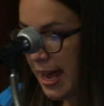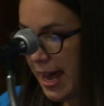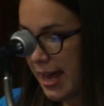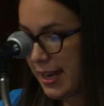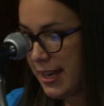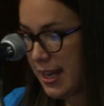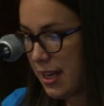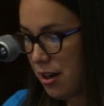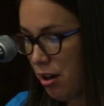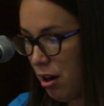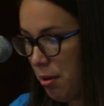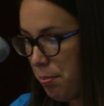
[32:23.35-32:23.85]

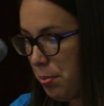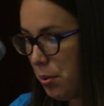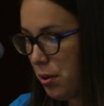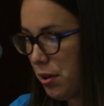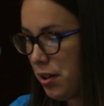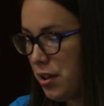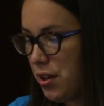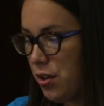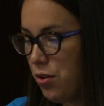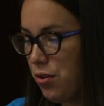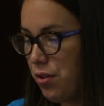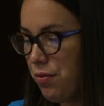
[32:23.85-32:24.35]
And in our
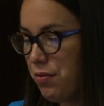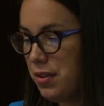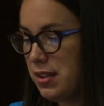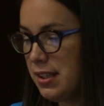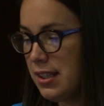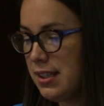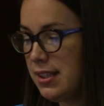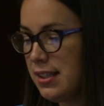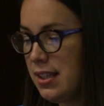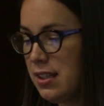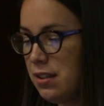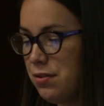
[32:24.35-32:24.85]
book, Youth
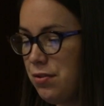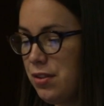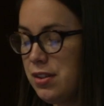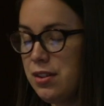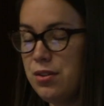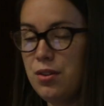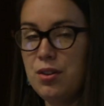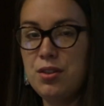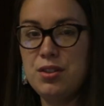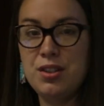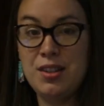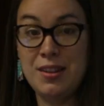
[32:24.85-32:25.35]
Resistance
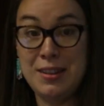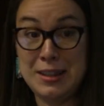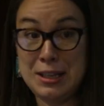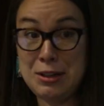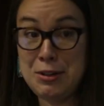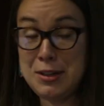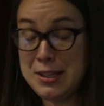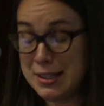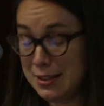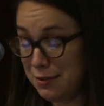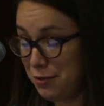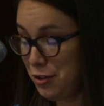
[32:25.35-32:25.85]
Research and
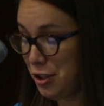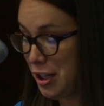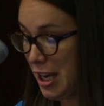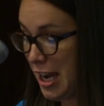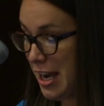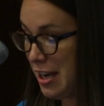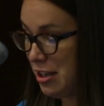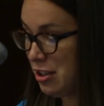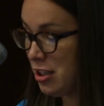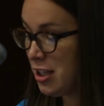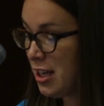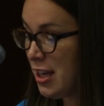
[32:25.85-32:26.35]
Theories of
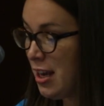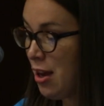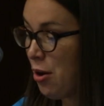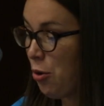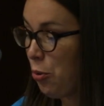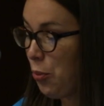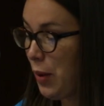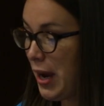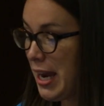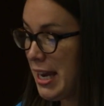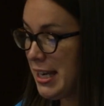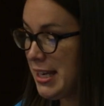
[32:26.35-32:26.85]
Change,
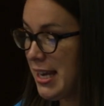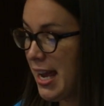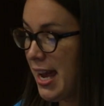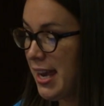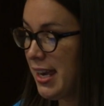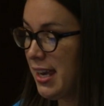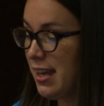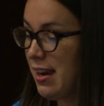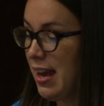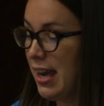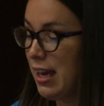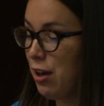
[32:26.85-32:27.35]
Wayne
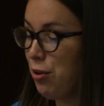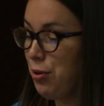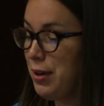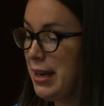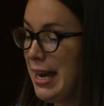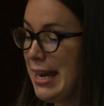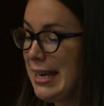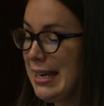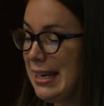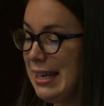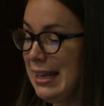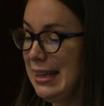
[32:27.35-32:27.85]
Yang and I
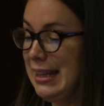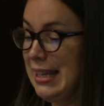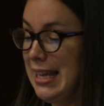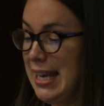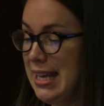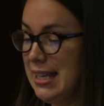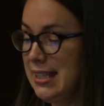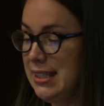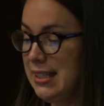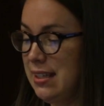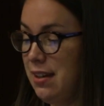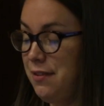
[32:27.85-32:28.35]
created a
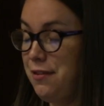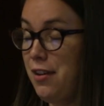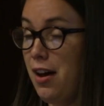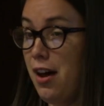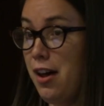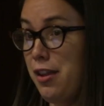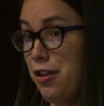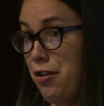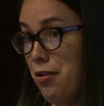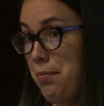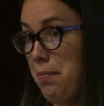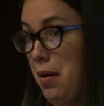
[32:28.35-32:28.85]
list of
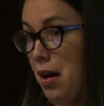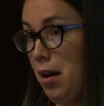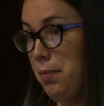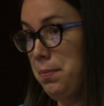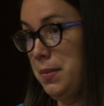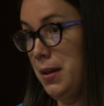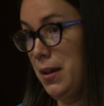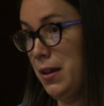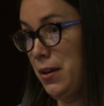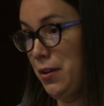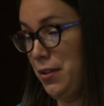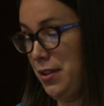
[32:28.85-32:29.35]
other
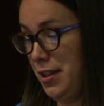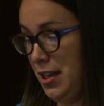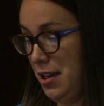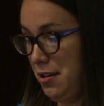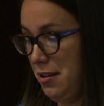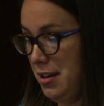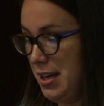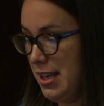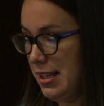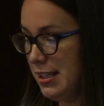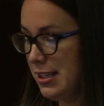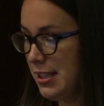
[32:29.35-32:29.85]
popular
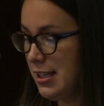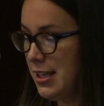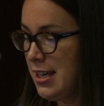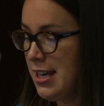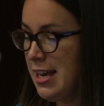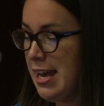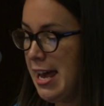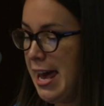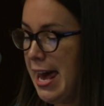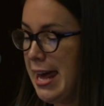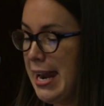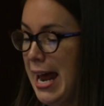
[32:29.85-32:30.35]
theories,
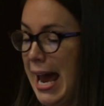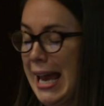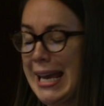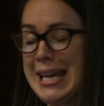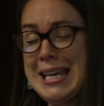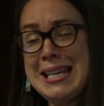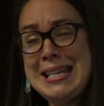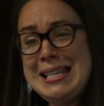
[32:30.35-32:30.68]
and I